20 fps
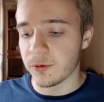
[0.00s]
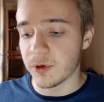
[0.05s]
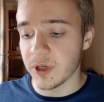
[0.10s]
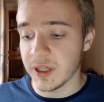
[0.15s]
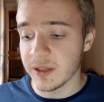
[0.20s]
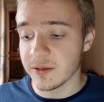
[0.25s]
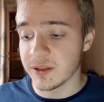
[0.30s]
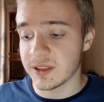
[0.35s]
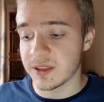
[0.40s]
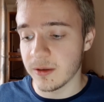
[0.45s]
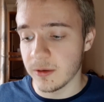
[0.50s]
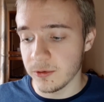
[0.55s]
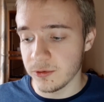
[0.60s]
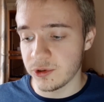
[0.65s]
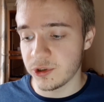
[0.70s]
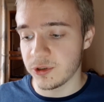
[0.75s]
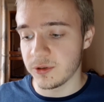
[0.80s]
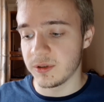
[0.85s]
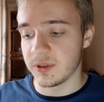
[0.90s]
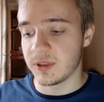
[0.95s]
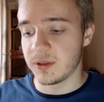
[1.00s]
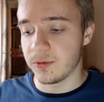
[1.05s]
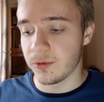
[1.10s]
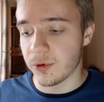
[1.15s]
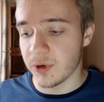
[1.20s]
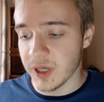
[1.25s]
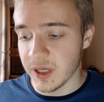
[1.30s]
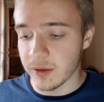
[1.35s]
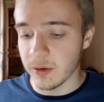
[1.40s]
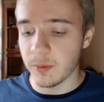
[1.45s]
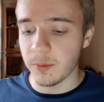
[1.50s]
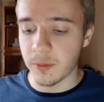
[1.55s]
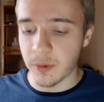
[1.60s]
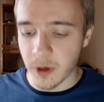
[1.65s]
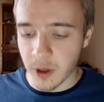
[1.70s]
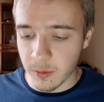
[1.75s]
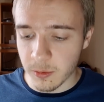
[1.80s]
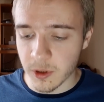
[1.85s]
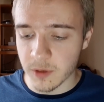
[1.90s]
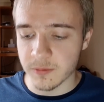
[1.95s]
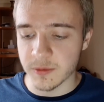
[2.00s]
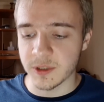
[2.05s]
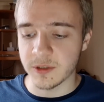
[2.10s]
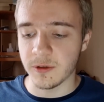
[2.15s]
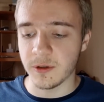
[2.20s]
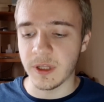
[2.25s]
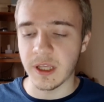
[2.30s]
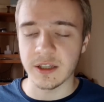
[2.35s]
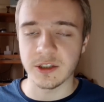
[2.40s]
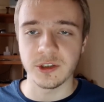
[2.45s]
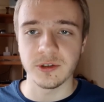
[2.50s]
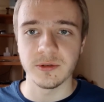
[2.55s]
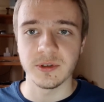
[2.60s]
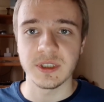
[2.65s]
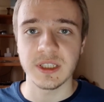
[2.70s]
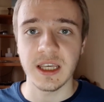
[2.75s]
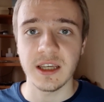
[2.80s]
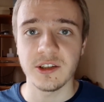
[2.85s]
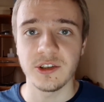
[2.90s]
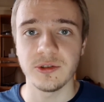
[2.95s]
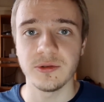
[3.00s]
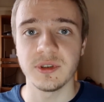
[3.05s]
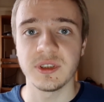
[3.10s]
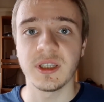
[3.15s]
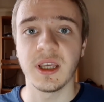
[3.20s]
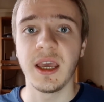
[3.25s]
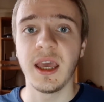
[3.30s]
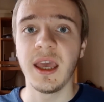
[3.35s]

real solutions to real problems on actual schedules,